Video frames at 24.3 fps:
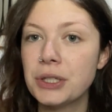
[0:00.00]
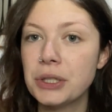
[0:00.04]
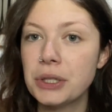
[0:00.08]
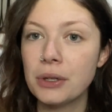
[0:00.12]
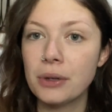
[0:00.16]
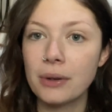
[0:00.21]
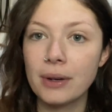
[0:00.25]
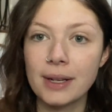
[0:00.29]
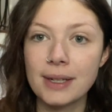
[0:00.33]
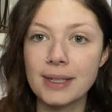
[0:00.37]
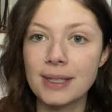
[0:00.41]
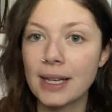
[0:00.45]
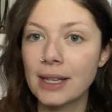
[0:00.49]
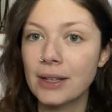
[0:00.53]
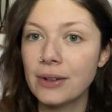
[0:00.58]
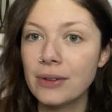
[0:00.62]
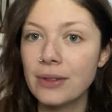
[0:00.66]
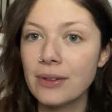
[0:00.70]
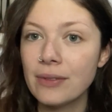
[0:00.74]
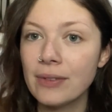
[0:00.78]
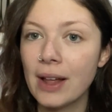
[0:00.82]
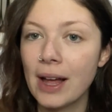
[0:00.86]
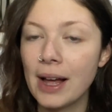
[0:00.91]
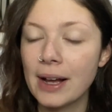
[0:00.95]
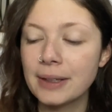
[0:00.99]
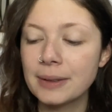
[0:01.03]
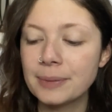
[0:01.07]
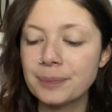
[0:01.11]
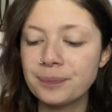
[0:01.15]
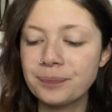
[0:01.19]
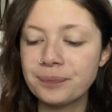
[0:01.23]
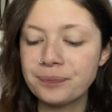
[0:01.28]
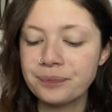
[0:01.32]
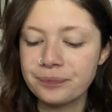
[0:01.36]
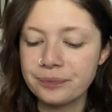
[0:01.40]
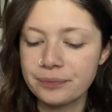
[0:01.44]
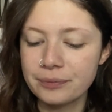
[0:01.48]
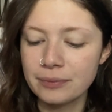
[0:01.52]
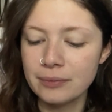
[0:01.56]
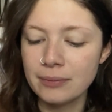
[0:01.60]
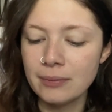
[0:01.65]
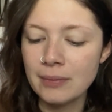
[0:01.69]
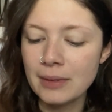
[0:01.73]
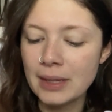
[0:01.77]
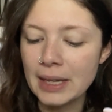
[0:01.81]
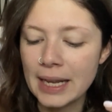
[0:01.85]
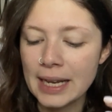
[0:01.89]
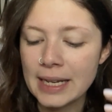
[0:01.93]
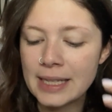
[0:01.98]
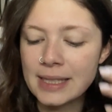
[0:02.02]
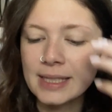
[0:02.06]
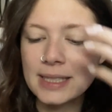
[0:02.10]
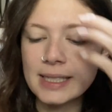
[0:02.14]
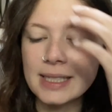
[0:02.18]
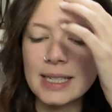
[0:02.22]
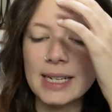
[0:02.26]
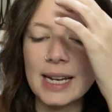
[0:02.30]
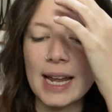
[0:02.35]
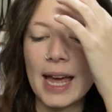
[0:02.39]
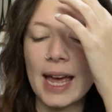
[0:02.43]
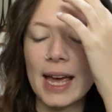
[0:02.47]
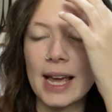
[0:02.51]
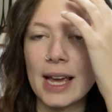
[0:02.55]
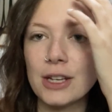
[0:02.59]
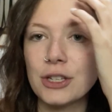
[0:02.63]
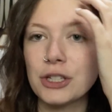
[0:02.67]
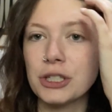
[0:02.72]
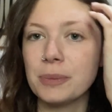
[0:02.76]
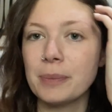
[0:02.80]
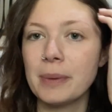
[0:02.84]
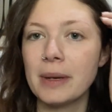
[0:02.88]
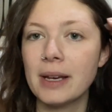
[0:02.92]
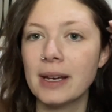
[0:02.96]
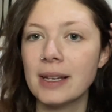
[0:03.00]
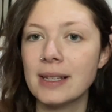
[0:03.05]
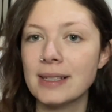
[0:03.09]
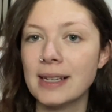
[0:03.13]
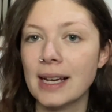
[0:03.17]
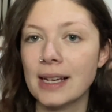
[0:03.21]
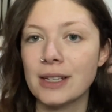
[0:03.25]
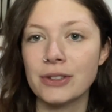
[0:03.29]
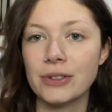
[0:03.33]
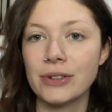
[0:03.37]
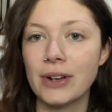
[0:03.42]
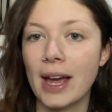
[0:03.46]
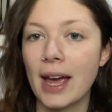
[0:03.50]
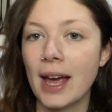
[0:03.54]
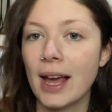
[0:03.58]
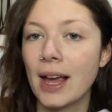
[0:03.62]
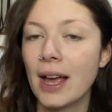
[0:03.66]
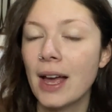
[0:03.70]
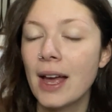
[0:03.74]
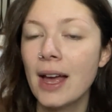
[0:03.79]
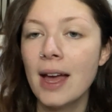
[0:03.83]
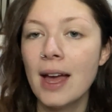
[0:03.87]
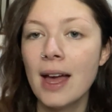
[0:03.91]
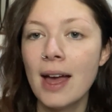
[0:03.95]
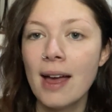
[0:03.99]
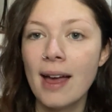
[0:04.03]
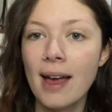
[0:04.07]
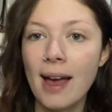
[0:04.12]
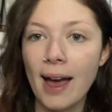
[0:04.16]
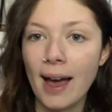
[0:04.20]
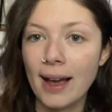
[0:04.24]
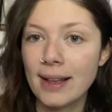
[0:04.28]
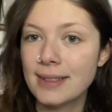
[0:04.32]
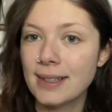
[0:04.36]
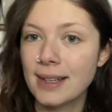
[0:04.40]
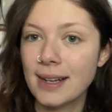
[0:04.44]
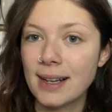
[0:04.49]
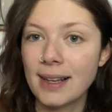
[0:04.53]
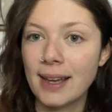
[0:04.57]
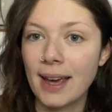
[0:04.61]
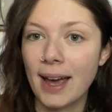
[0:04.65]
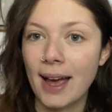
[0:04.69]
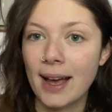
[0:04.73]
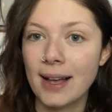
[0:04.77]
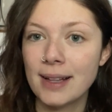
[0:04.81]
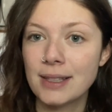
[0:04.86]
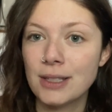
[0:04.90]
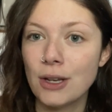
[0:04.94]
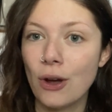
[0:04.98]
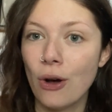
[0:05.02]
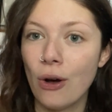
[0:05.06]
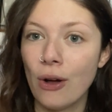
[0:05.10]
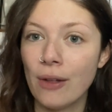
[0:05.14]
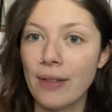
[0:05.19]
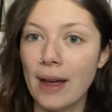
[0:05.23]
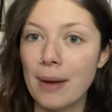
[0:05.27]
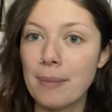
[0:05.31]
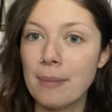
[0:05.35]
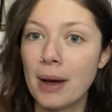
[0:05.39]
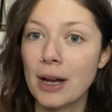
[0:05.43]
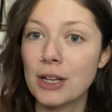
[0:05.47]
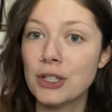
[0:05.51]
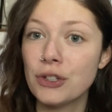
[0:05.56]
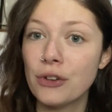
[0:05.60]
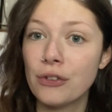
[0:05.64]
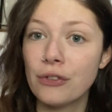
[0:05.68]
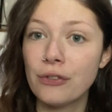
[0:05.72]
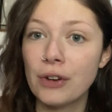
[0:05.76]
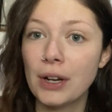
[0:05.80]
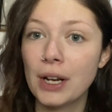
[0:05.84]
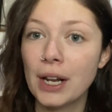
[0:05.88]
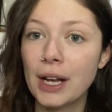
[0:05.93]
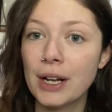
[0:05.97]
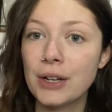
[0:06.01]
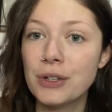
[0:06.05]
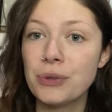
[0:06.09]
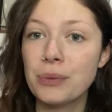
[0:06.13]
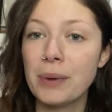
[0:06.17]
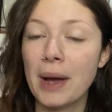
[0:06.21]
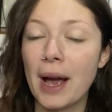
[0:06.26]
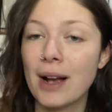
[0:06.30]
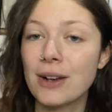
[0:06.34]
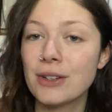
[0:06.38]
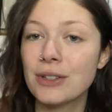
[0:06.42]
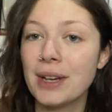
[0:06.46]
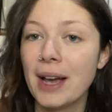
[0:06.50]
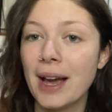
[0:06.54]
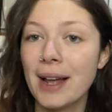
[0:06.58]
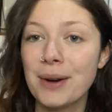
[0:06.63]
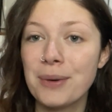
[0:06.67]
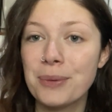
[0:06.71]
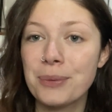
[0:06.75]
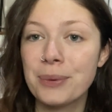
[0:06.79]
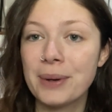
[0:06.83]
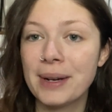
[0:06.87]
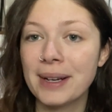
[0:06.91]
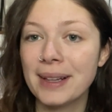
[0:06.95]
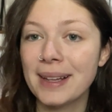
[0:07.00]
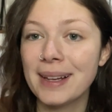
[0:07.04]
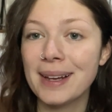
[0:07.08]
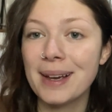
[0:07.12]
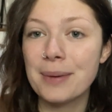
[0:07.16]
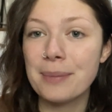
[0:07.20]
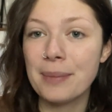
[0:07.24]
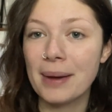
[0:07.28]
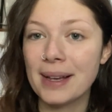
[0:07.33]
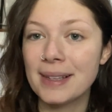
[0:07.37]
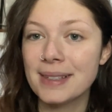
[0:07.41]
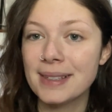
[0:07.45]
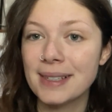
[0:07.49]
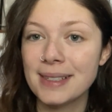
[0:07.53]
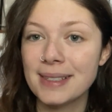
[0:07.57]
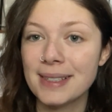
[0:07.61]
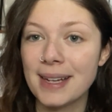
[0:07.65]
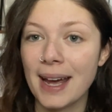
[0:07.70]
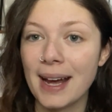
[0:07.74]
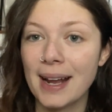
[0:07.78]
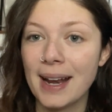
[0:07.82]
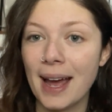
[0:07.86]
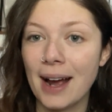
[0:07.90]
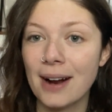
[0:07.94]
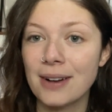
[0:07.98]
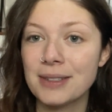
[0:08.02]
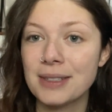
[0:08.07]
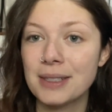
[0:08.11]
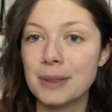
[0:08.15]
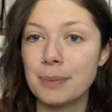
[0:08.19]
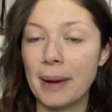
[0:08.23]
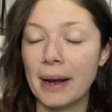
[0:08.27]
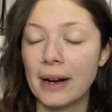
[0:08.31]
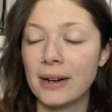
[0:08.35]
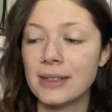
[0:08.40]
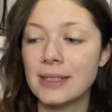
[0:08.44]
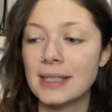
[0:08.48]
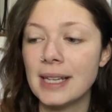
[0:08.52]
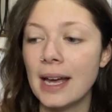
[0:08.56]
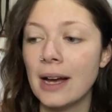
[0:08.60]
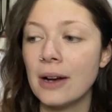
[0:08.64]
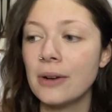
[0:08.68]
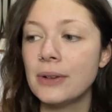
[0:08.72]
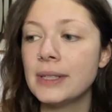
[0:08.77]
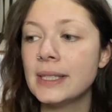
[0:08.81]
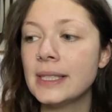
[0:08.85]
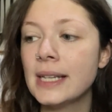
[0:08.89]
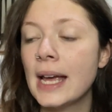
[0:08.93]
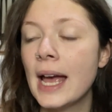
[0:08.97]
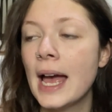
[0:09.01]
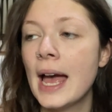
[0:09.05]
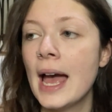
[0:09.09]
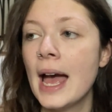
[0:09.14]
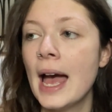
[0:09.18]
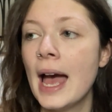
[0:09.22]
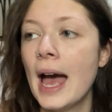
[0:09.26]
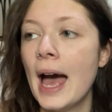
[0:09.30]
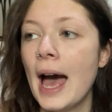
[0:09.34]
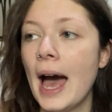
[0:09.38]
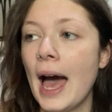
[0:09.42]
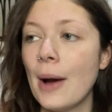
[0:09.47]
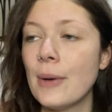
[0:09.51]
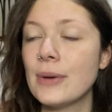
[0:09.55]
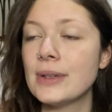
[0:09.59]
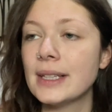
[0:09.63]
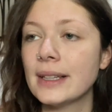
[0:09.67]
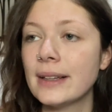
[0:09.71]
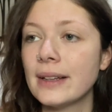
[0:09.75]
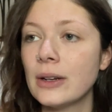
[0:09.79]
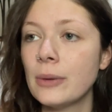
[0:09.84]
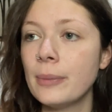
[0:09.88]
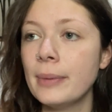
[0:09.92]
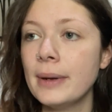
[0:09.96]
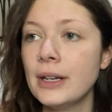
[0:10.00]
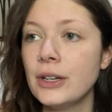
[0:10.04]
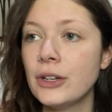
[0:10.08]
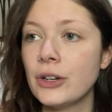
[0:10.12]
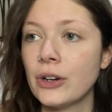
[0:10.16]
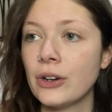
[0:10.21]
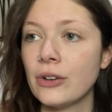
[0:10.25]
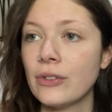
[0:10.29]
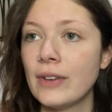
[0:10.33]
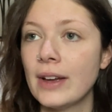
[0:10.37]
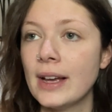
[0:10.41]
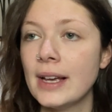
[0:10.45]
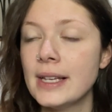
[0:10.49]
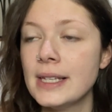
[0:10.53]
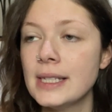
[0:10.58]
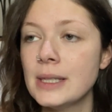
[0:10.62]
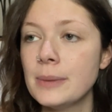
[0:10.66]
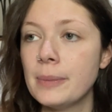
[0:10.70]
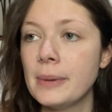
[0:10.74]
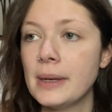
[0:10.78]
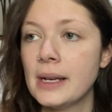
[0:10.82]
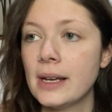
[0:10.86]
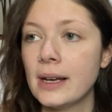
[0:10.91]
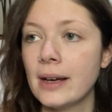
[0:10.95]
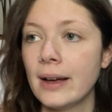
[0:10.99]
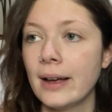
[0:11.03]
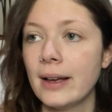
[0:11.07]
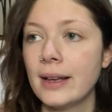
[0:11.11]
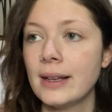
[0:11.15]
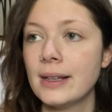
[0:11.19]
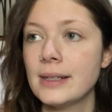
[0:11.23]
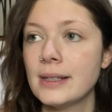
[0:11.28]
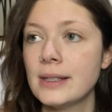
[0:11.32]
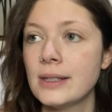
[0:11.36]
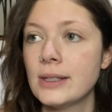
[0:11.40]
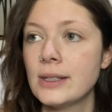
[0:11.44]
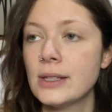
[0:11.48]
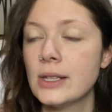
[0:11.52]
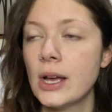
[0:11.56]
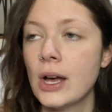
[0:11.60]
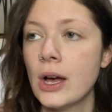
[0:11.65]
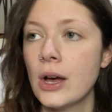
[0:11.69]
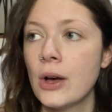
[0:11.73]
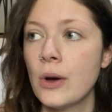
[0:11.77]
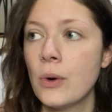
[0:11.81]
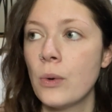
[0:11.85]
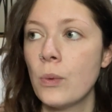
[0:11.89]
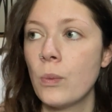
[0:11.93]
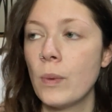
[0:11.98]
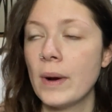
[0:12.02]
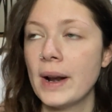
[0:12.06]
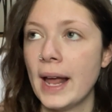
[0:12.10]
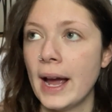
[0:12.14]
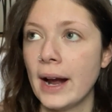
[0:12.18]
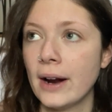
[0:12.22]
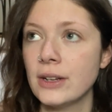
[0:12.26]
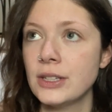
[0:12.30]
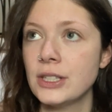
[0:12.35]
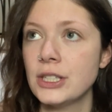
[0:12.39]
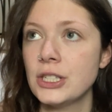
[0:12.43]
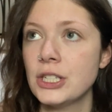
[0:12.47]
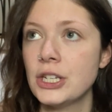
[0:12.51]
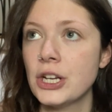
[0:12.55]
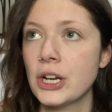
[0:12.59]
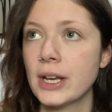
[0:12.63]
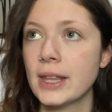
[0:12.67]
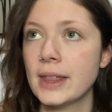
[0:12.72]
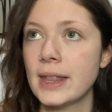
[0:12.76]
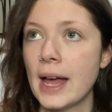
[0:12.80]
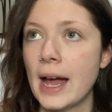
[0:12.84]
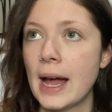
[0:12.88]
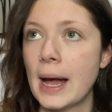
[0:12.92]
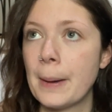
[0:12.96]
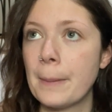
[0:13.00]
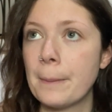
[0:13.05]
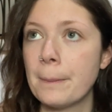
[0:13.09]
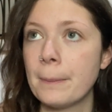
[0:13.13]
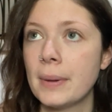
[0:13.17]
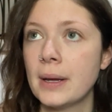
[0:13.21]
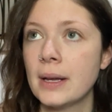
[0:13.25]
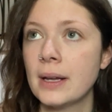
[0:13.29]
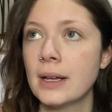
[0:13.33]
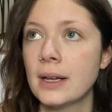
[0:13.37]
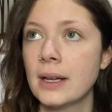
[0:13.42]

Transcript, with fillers: to continue the vlog into today just because yesterday I didn't get all that much footage. We actually had a really amazing day at Harris's parents' house. I was a little bit nervous because when Harris took them